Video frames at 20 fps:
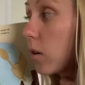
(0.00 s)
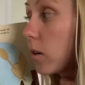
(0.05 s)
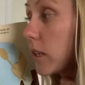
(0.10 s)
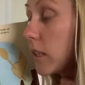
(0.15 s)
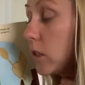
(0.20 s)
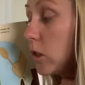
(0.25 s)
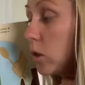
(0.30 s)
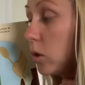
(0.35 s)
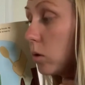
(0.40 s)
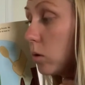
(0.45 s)

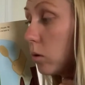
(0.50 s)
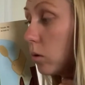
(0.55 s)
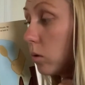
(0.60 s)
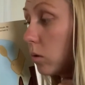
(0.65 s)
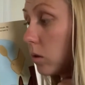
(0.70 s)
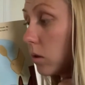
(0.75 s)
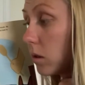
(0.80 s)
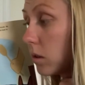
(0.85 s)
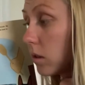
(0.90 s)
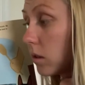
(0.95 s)
too.
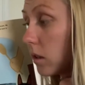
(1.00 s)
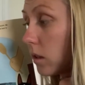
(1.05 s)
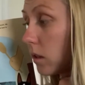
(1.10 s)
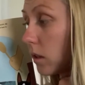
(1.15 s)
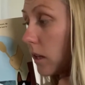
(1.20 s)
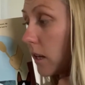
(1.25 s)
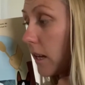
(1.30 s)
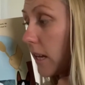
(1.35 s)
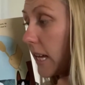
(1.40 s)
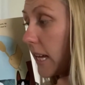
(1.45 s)

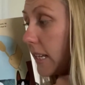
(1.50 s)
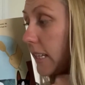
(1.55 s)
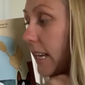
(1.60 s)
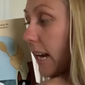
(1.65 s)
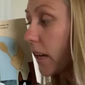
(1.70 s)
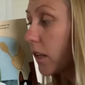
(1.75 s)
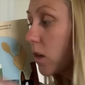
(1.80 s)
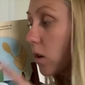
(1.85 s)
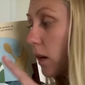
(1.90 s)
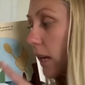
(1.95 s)
Now
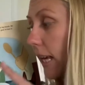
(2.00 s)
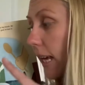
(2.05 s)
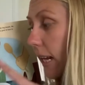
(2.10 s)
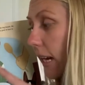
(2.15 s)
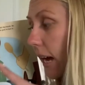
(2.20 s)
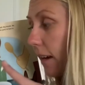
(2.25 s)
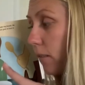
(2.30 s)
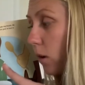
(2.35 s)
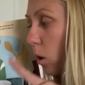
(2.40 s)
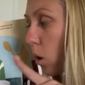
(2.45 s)
you can't
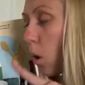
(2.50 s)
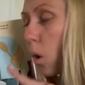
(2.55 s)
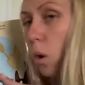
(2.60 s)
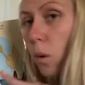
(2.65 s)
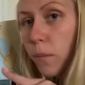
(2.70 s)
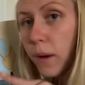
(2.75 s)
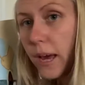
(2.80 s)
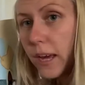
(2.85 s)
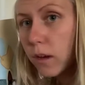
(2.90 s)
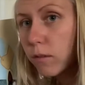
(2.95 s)
have a whole
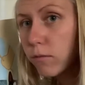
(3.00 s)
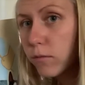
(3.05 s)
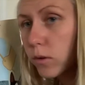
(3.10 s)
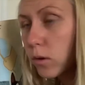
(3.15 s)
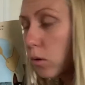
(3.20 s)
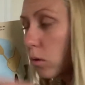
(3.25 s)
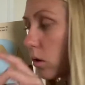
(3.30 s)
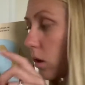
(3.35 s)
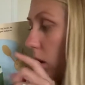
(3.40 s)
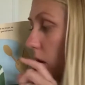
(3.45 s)
bag of
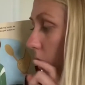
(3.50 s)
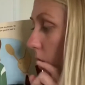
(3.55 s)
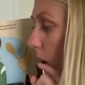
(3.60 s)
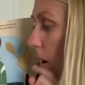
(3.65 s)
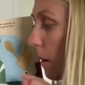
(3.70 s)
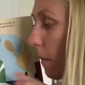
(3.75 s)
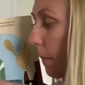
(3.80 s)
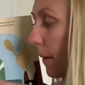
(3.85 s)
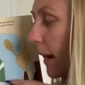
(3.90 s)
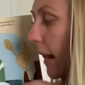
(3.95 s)
food,
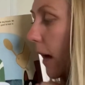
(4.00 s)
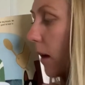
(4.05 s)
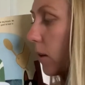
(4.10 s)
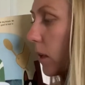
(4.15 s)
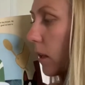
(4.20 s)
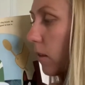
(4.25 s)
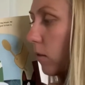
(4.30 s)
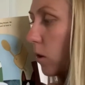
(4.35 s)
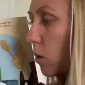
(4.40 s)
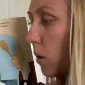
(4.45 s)
but I'll
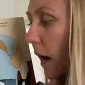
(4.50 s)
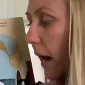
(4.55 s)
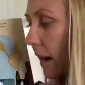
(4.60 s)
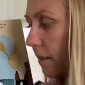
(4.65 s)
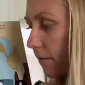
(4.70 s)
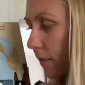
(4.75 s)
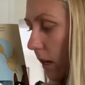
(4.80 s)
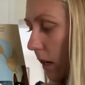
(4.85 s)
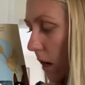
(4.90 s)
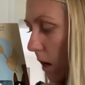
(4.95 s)
give you
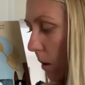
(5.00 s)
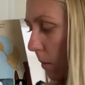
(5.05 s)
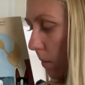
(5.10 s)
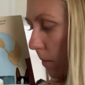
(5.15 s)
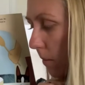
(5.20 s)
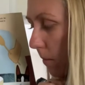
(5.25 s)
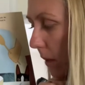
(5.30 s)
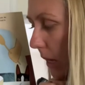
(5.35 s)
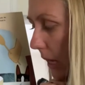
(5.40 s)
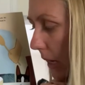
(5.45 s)
half a
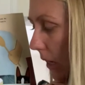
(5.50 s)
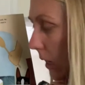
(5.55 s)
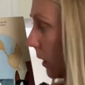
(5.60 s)
cup, Penny.